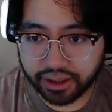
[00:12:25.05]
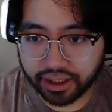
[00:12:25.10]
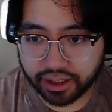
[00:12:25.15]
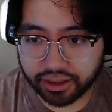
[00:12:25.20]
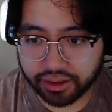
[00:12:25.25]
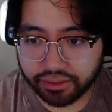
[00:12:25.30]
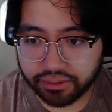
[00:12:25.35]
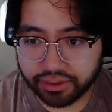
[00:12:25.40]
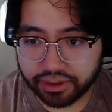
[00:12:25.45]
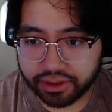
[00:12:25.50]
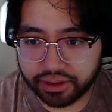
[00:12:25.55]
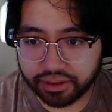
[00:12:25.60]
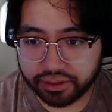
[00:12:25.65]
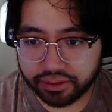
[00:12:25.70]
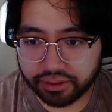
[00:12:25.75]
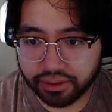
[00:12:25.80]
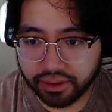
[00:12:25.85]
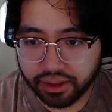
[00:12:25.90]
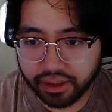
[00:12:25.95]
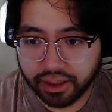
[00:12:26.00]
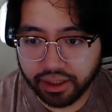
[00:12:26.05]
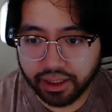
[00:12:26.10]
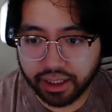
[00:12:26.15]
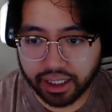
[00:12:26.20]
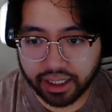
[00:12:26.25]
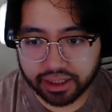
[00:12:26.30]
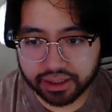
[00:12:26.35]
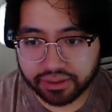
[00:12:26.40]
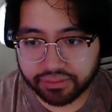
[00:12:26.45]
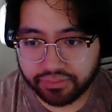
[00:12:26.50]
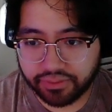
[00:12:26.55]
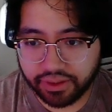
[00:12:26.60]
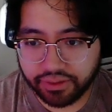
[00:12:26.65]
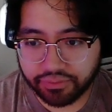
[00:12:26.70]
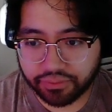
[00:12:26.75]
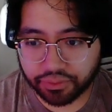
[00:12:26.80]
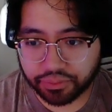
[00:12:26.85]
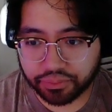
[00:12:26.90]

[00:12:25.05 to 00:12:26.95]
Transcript: I go into XV for